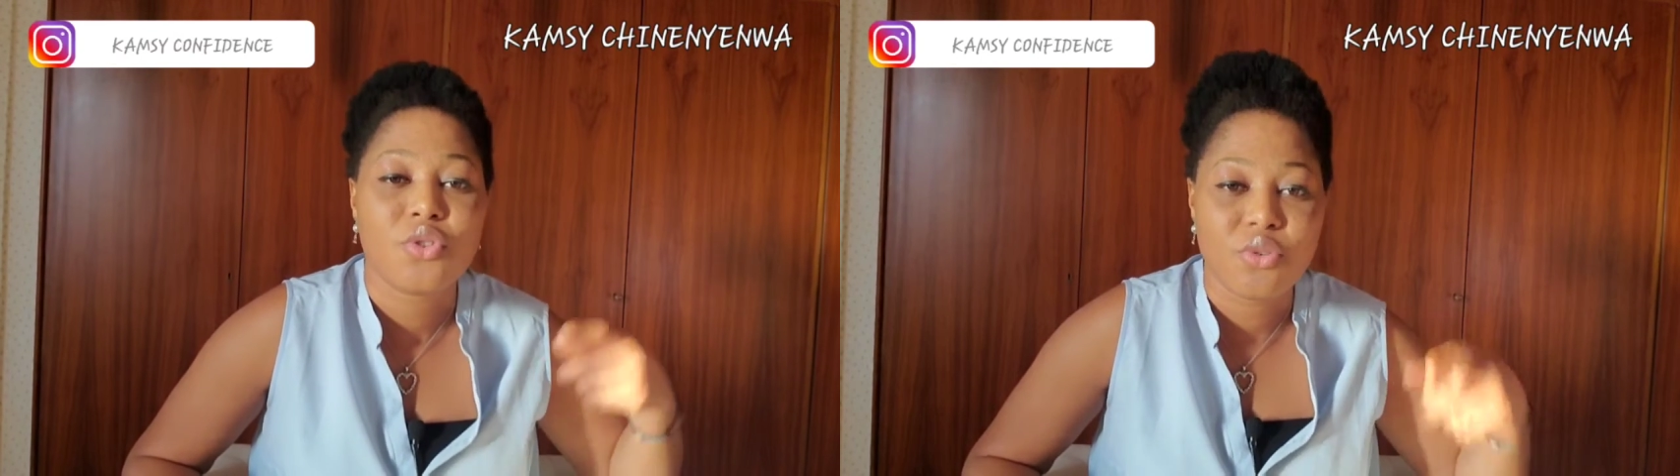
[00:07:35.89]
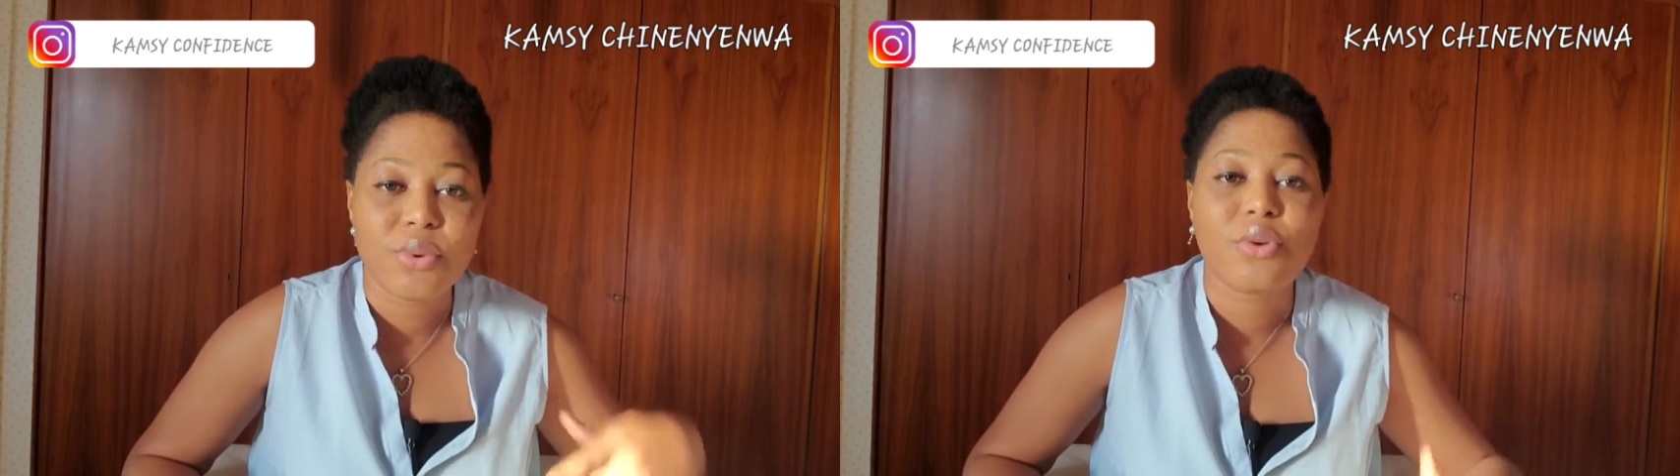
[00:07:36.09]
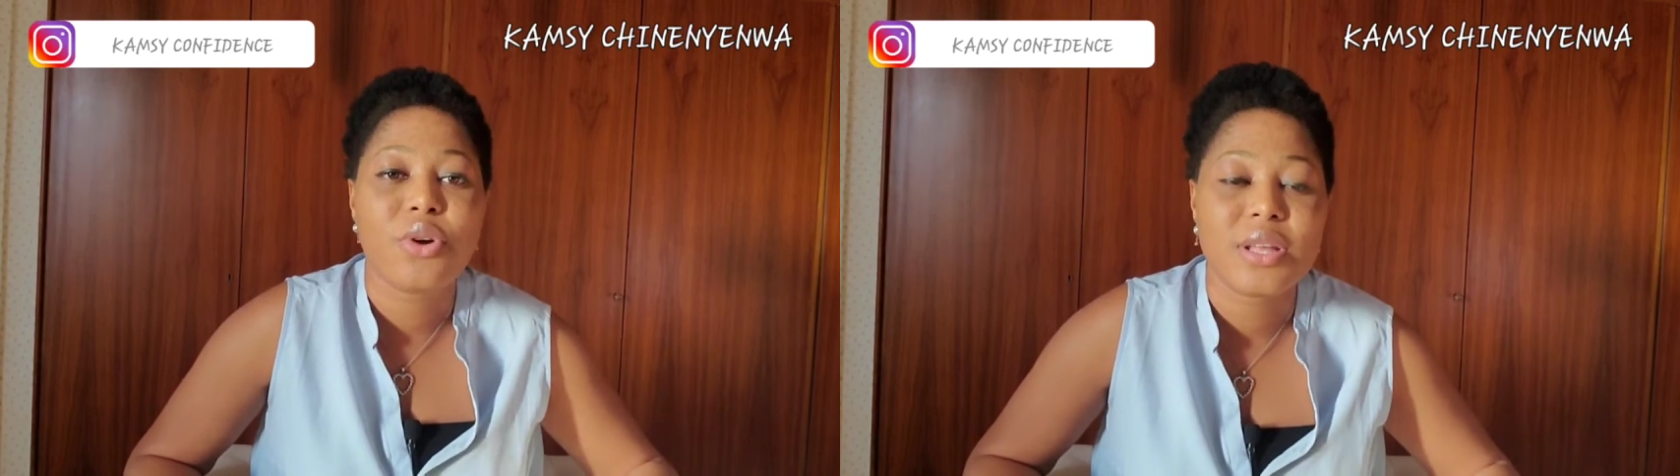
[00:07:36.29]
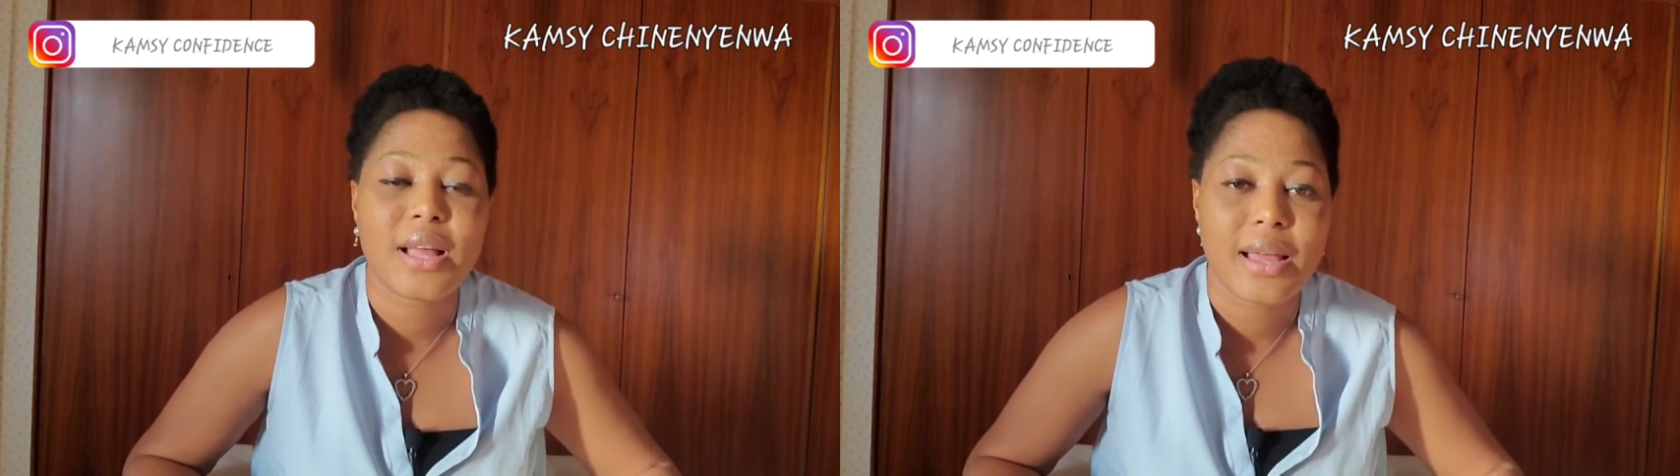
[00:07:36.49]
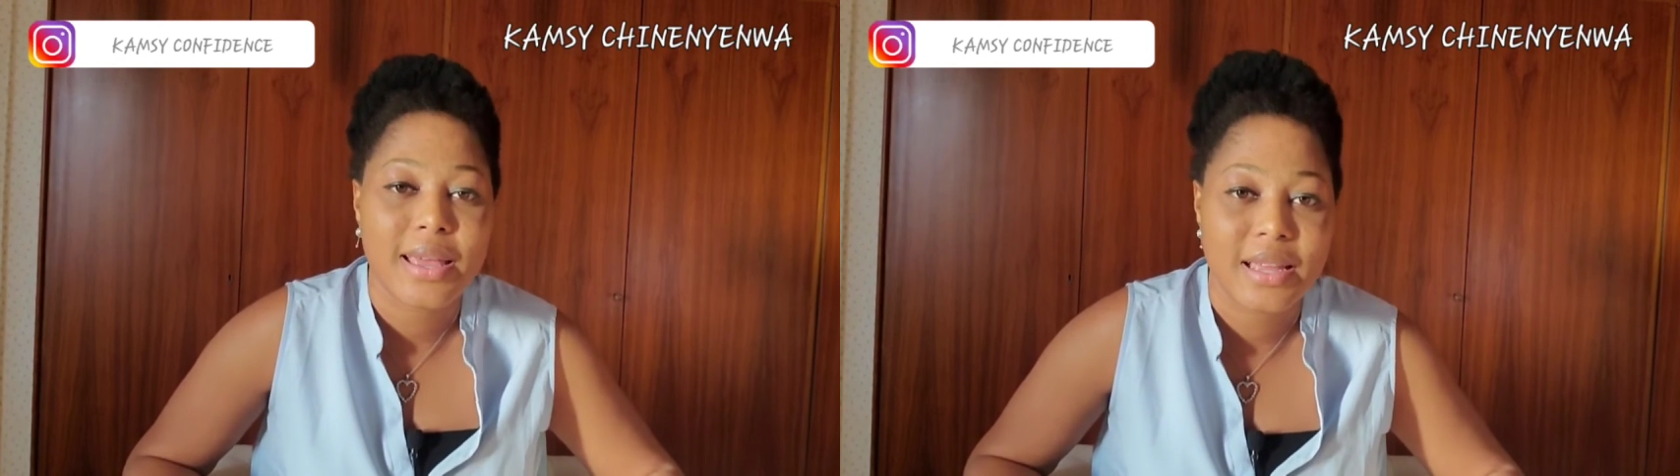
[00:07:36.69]
You'll be
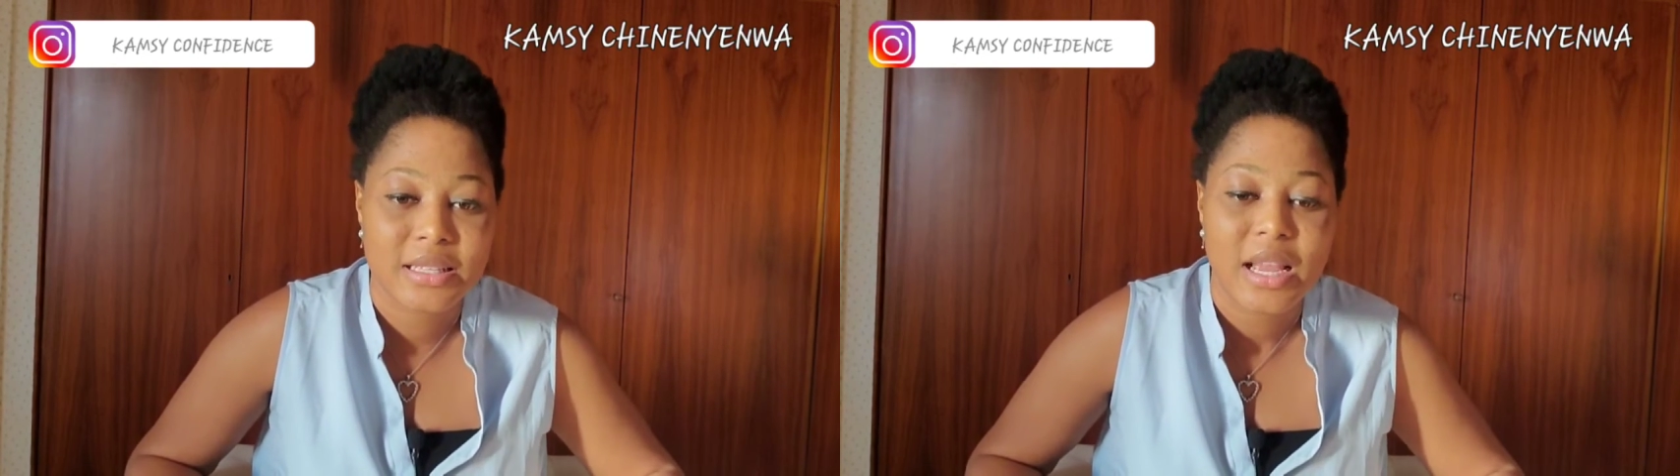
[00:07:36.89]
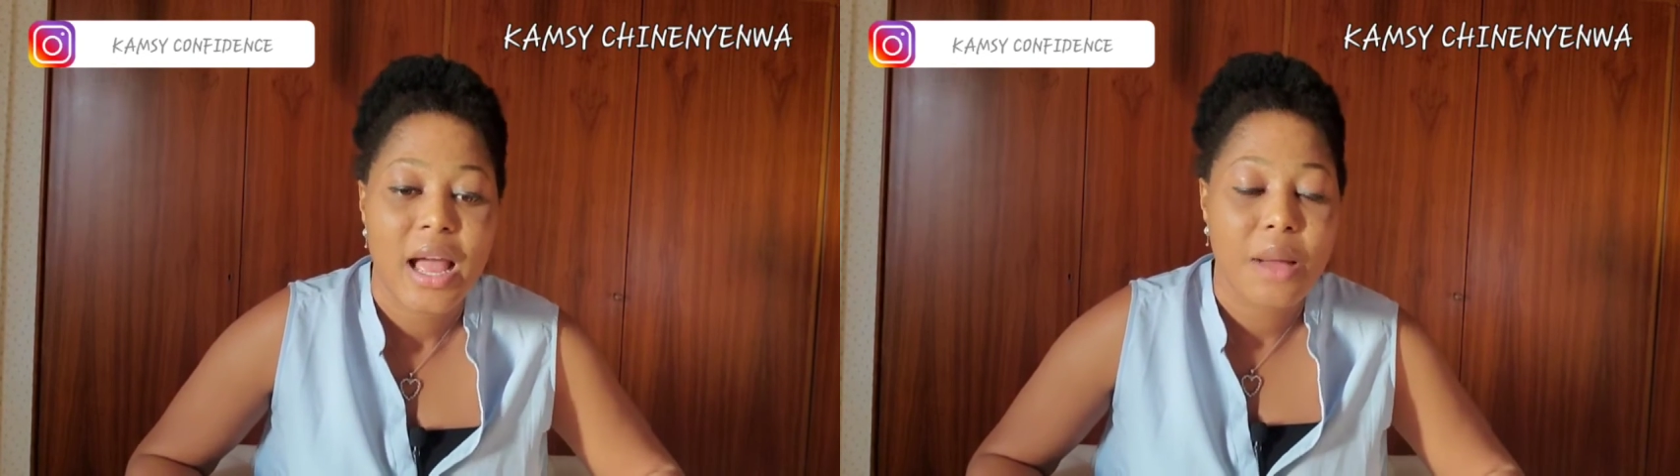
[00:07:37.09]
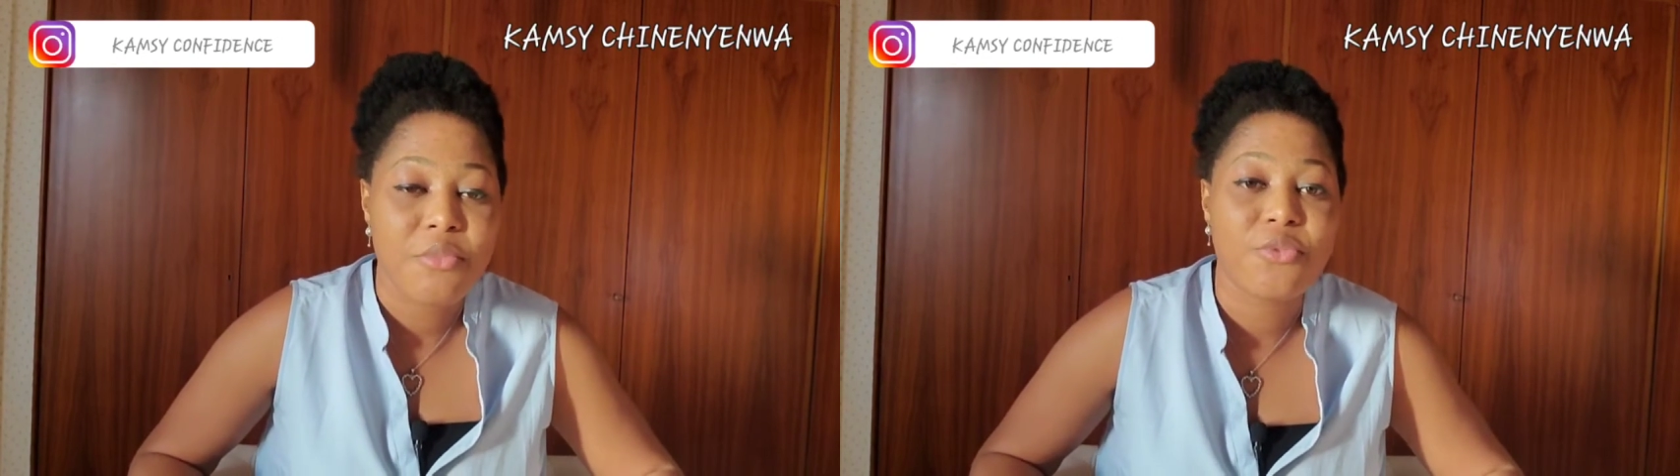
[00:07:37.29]
going ahead. And